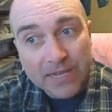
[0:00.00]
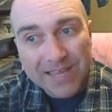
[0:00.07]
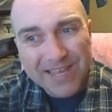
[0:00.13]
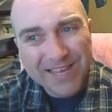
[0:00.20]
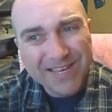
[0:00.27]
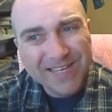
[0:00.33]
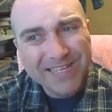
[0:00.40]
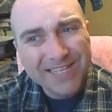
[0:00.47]

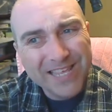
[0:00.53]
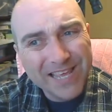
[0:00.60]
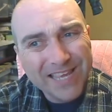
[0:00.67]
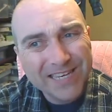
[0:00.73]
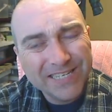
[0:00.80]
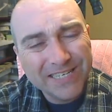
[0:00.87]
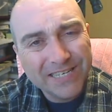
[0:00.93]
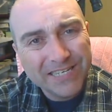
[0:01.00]
is
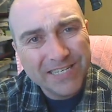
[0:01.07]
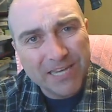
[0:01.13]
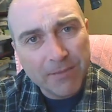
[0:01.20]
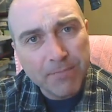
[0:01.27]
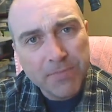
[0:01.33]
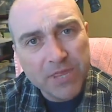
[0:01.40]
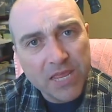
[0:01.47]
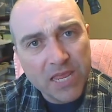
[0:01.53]
this
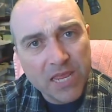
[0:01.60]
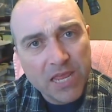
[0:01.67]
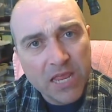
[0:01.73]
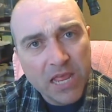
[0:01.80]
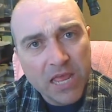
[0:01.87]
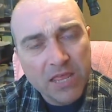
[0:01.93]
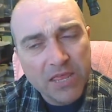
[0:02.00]
something